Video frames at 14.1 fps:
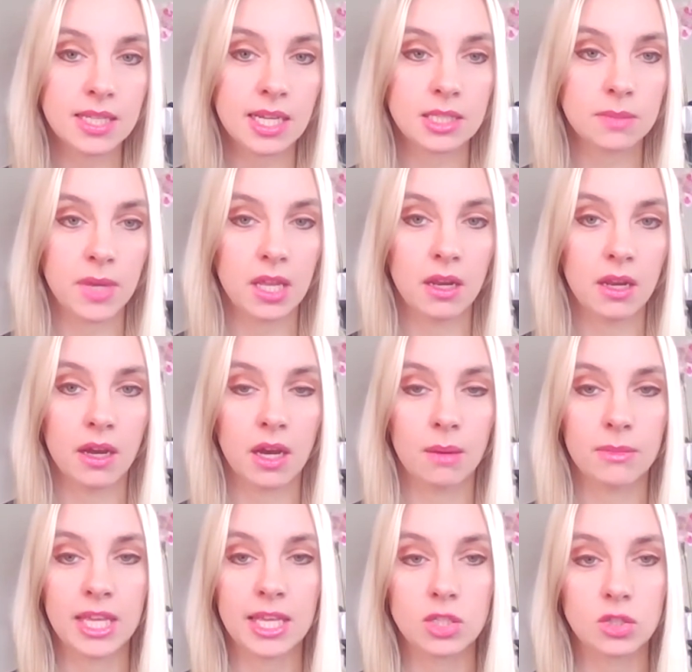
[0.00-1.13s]
has been
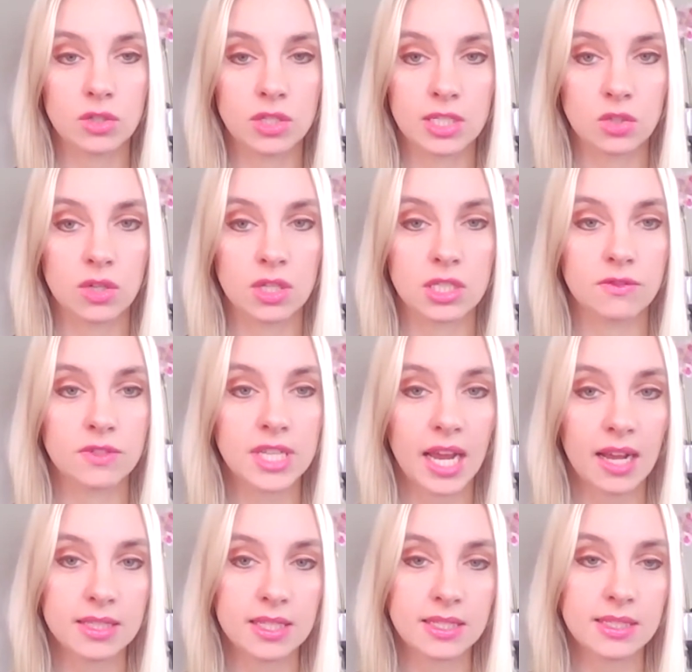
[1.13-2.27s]
the Eastern District of
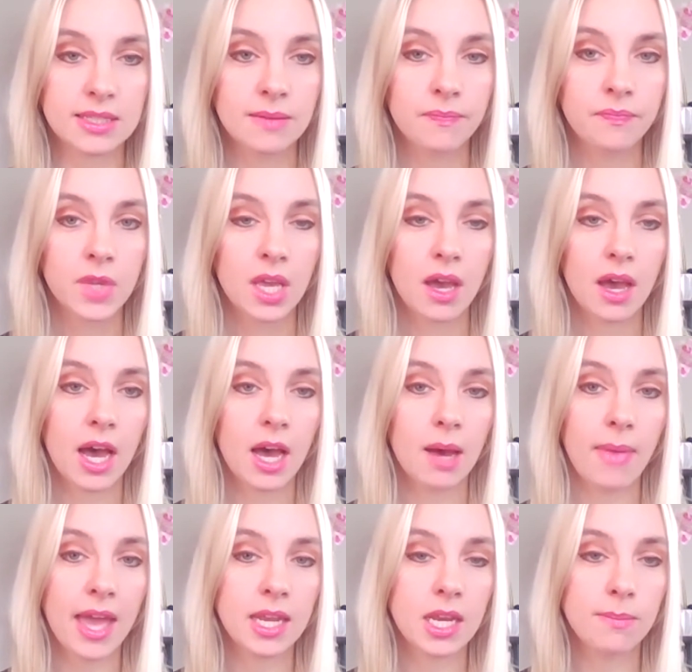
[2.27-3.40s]
Texas.
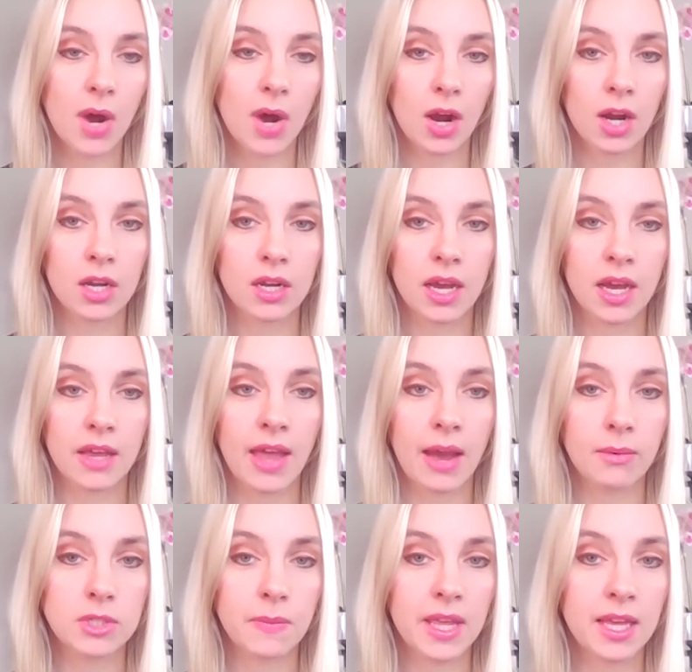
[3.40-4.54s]
And in part, that
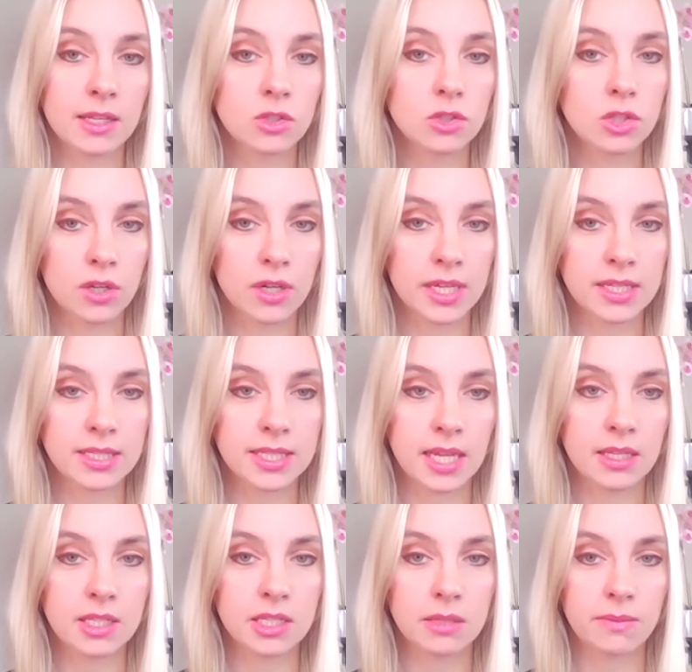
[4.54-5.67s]
was because juries
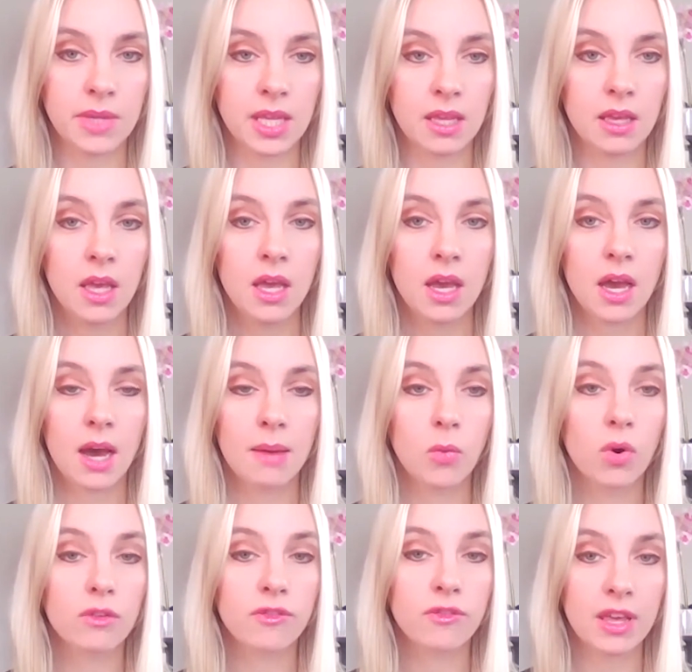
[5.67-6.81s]
tended to be
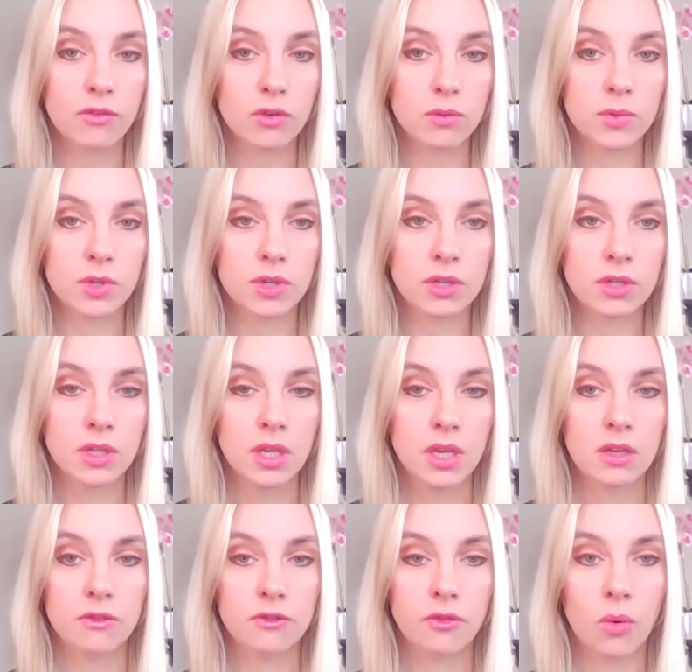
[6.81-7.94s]
more favorable
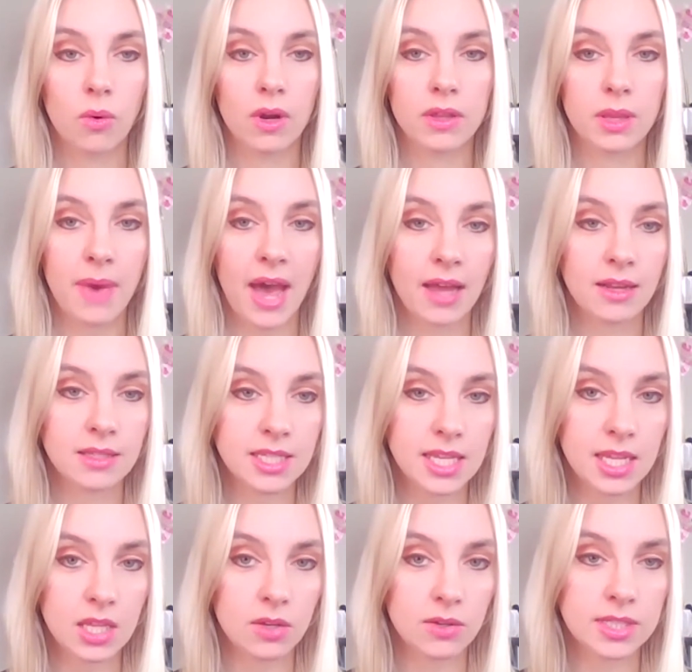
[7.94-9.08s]
for the patentee
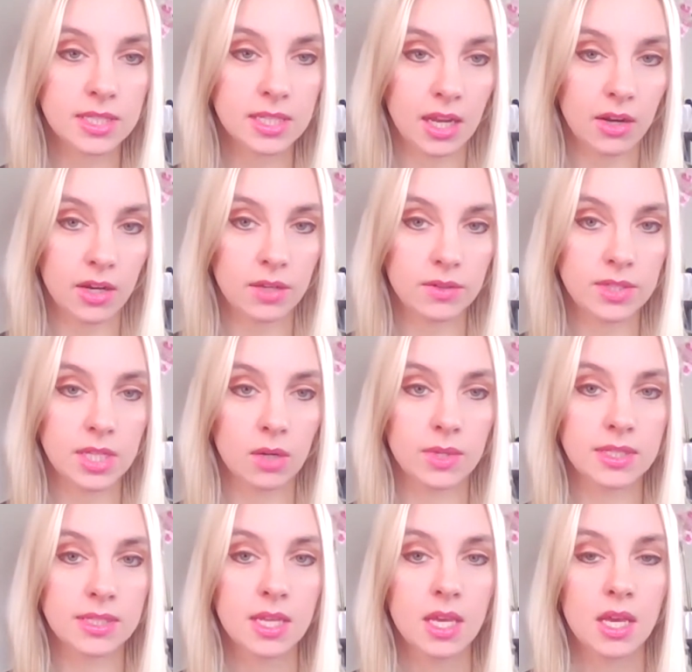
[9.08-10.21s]
in those scenarios. There
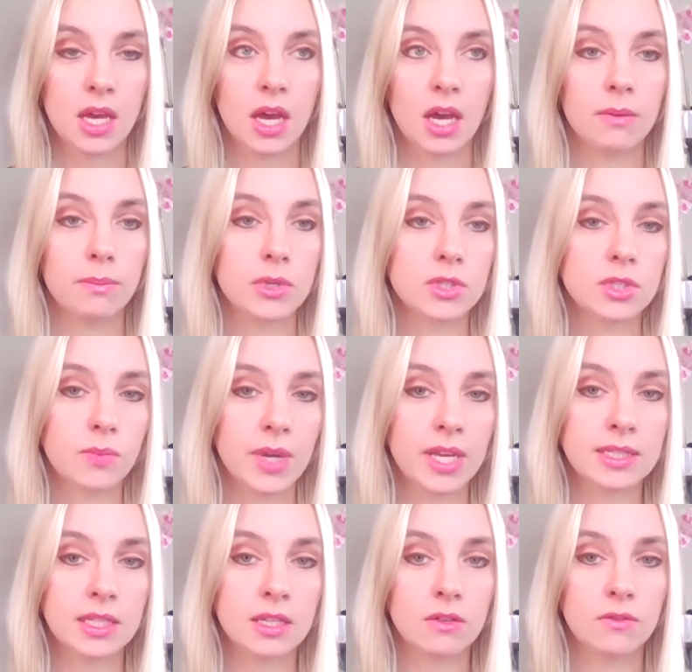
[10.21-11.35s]
was a
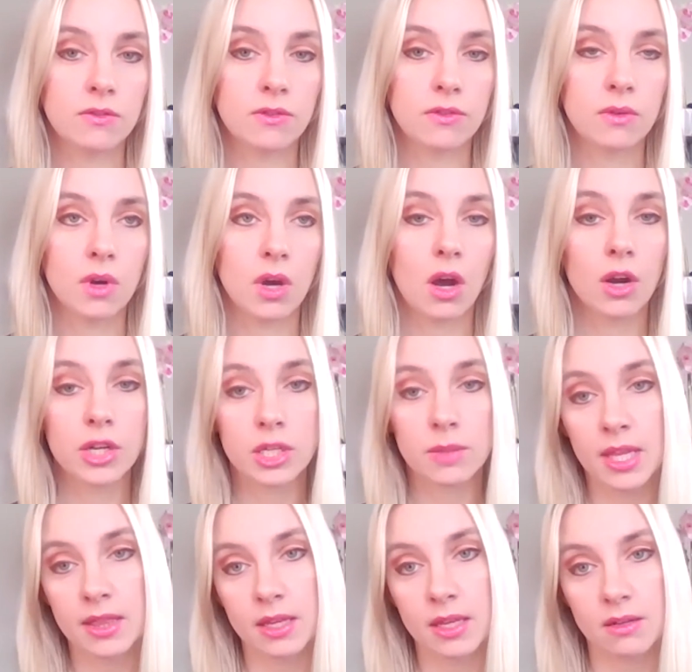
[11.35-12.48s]
persuasive
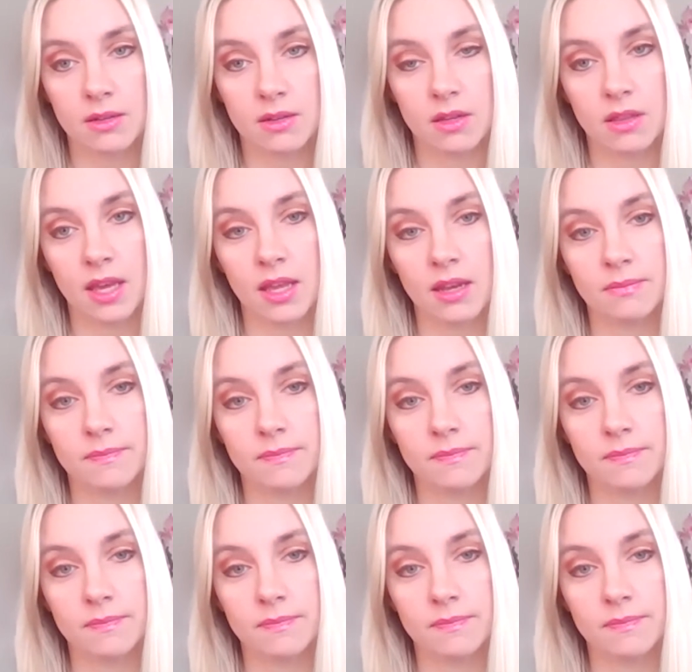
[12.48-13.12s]
argument that